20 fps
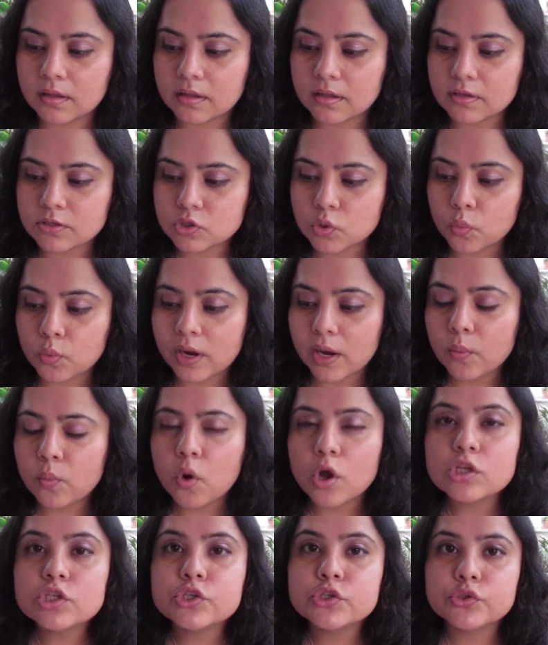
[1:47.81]
so what I
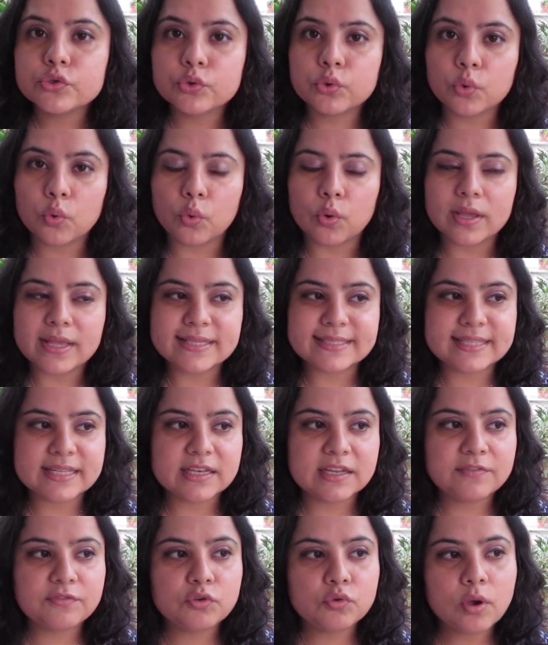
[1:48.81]
want you to know is
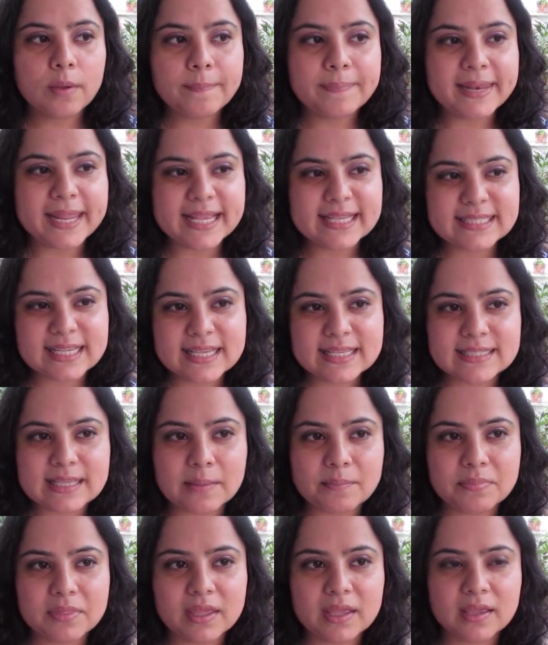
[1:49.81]
that if you are placing
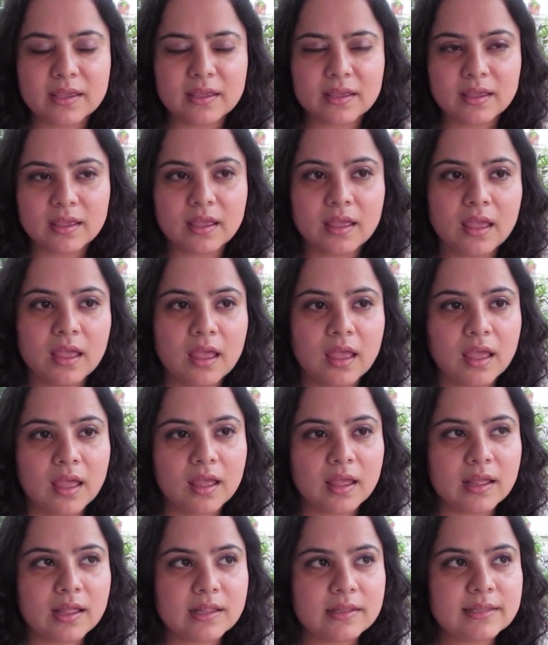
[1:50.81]
something
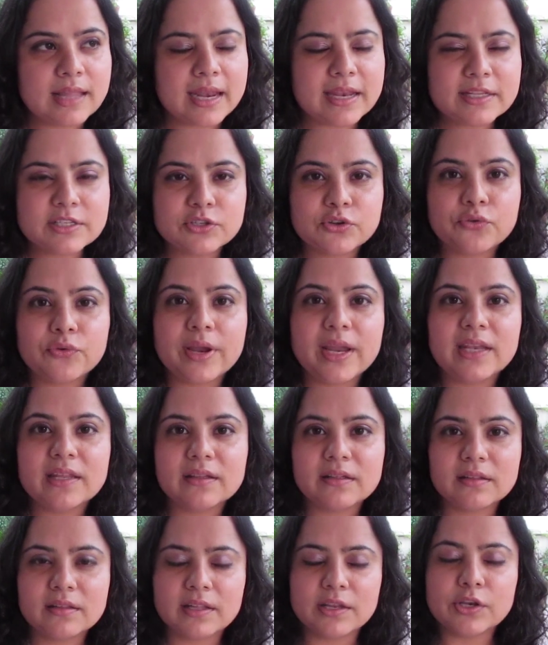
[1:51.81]
that is
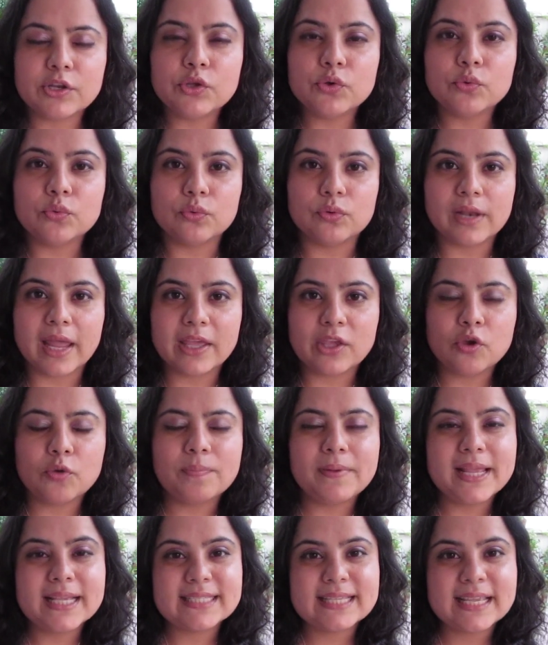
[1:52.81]
greater than you, like you're
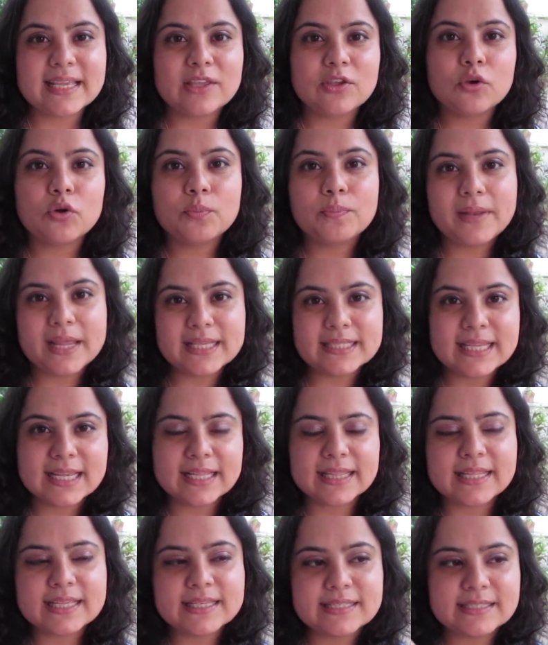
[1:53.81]
placing
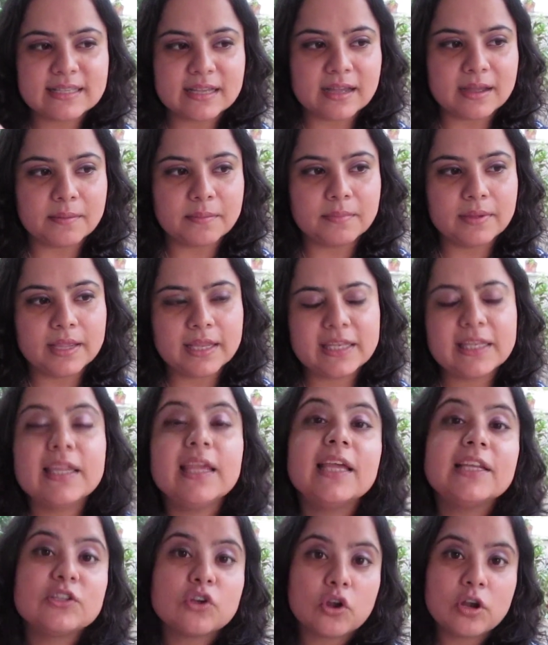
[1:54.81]
this
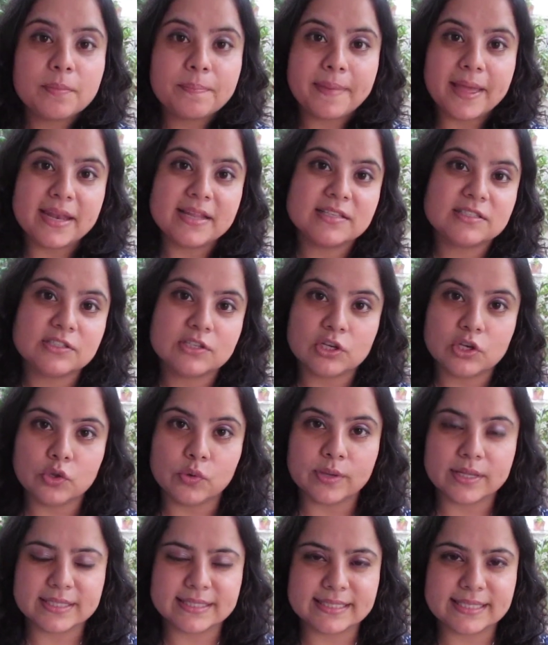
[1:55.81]
it on a pedestal,
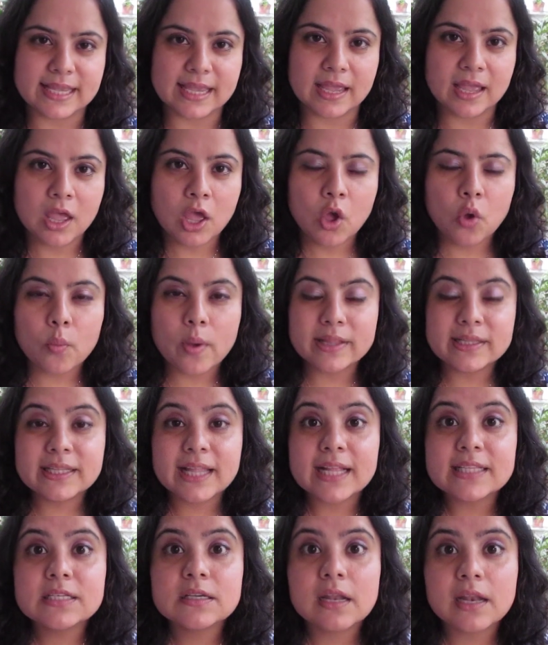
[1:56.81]
you can say, whether
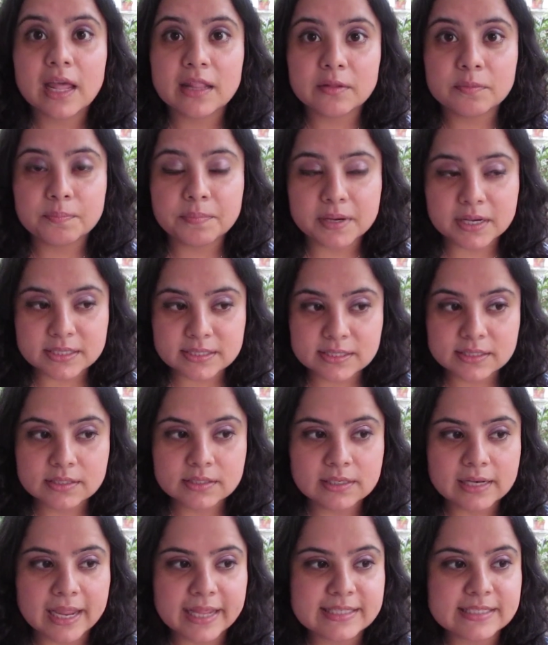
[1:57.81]
that's another
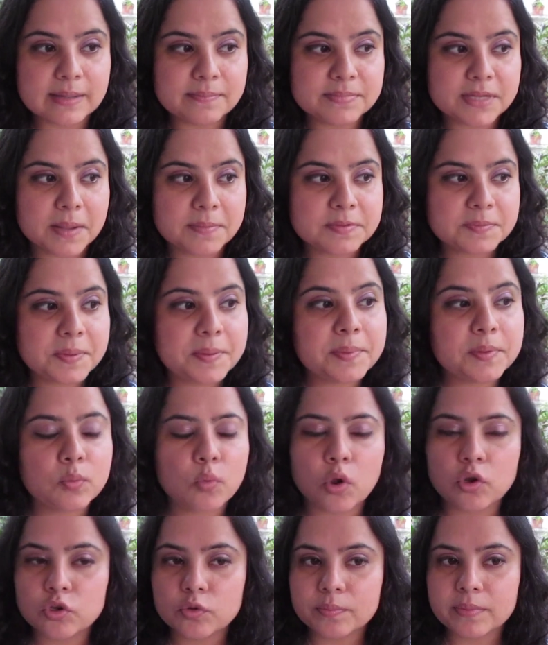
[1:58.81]
person, like sometimes people
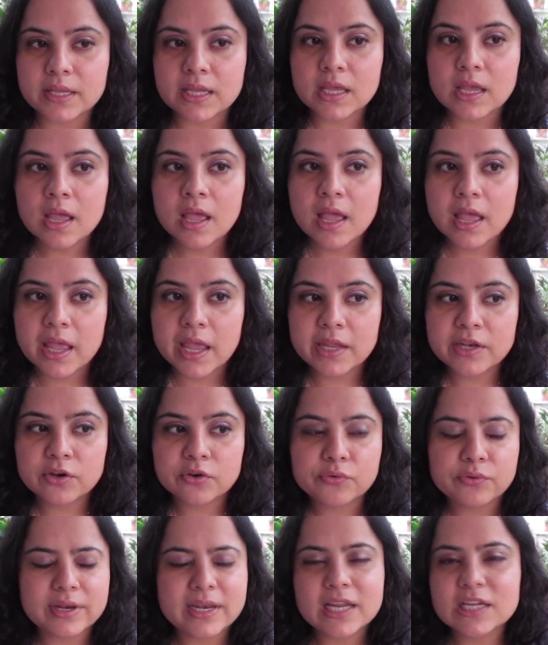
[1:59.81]
want to be in
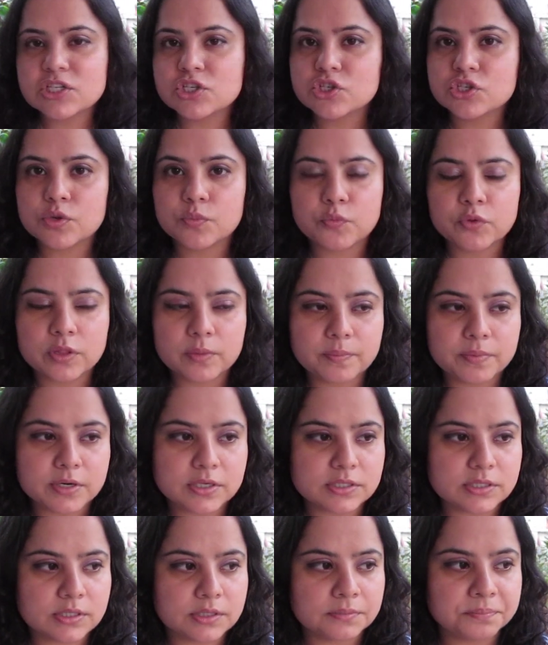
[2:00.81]
a relationship with a
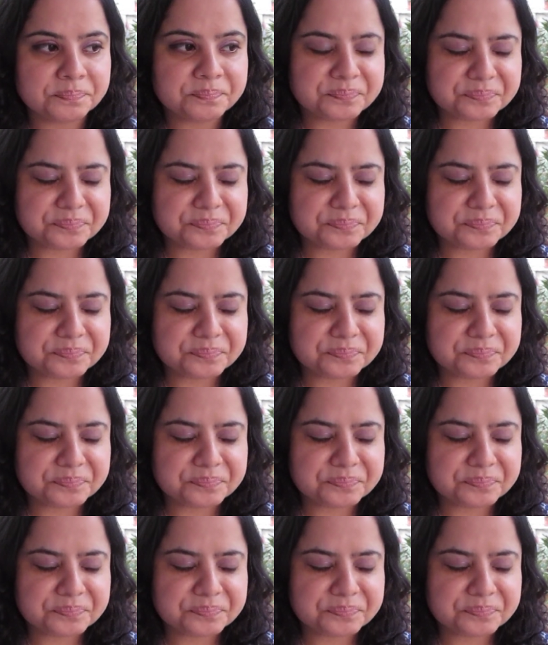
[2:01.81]
person,